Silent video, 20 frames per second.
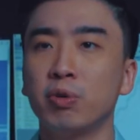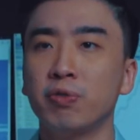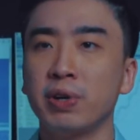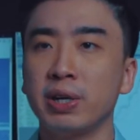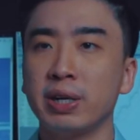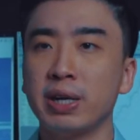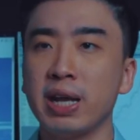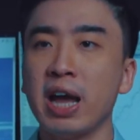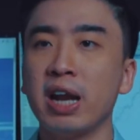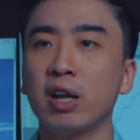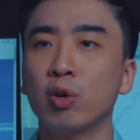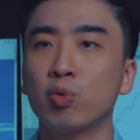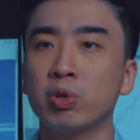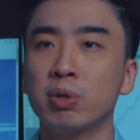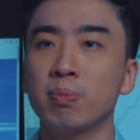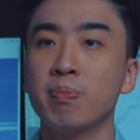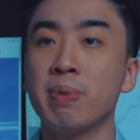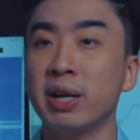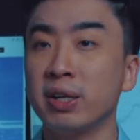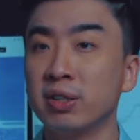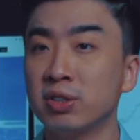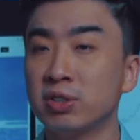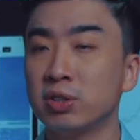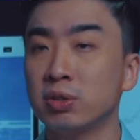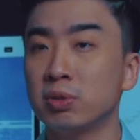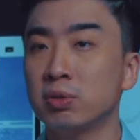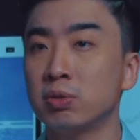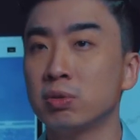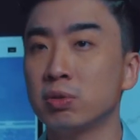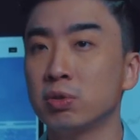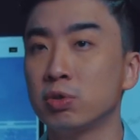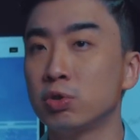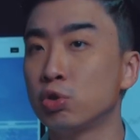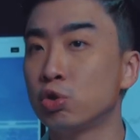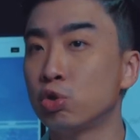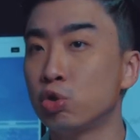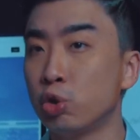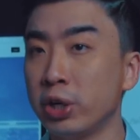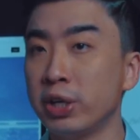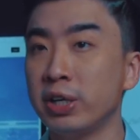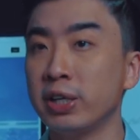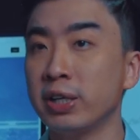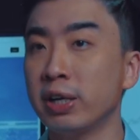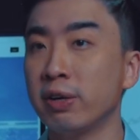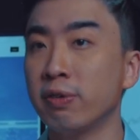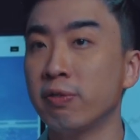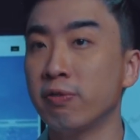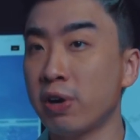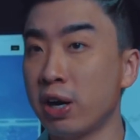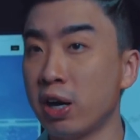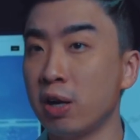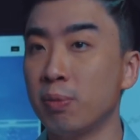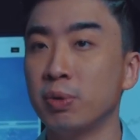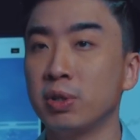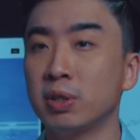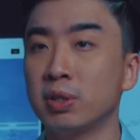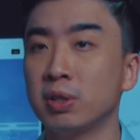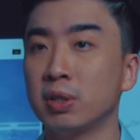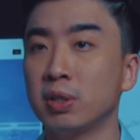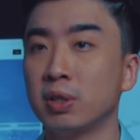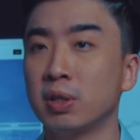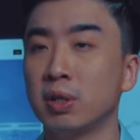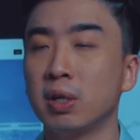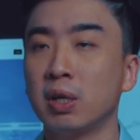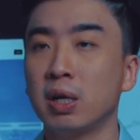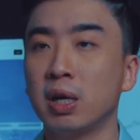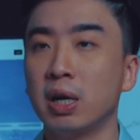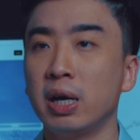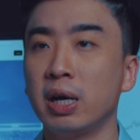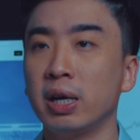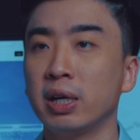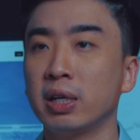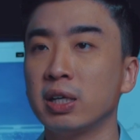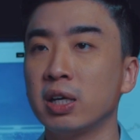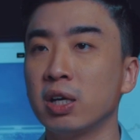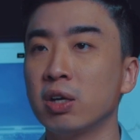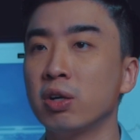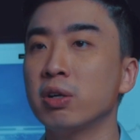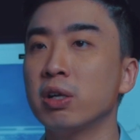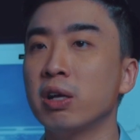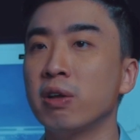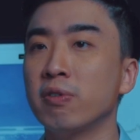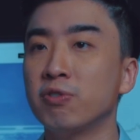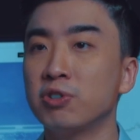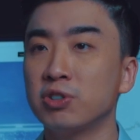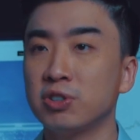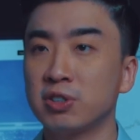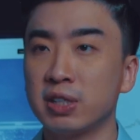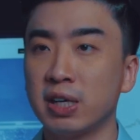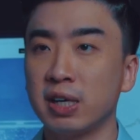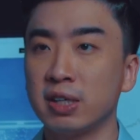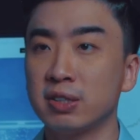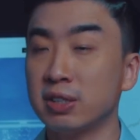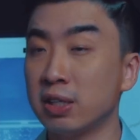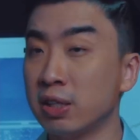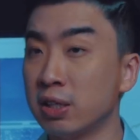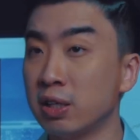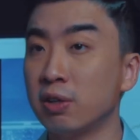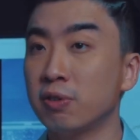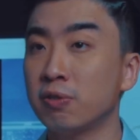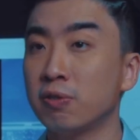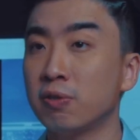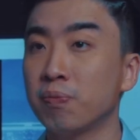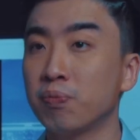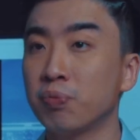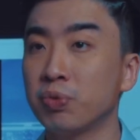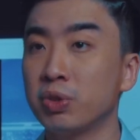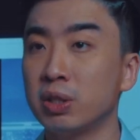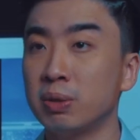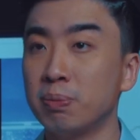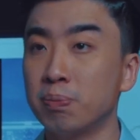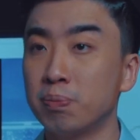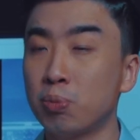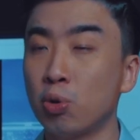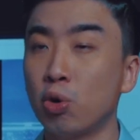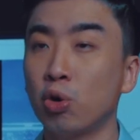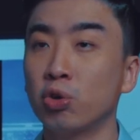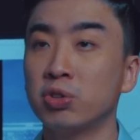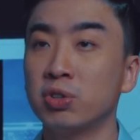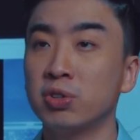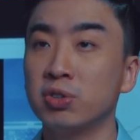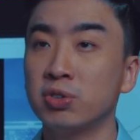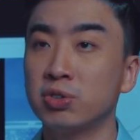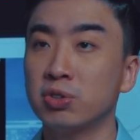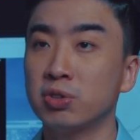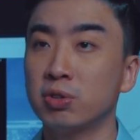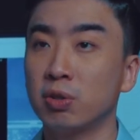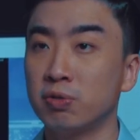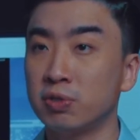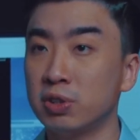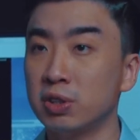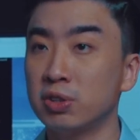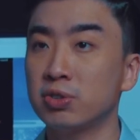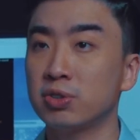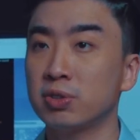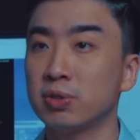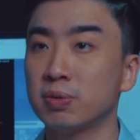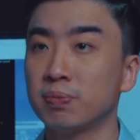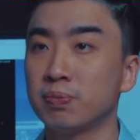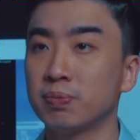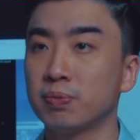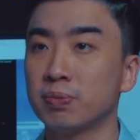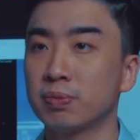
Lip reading: with an adequate mental trading environment. I cannot emphasize enough the importance of this.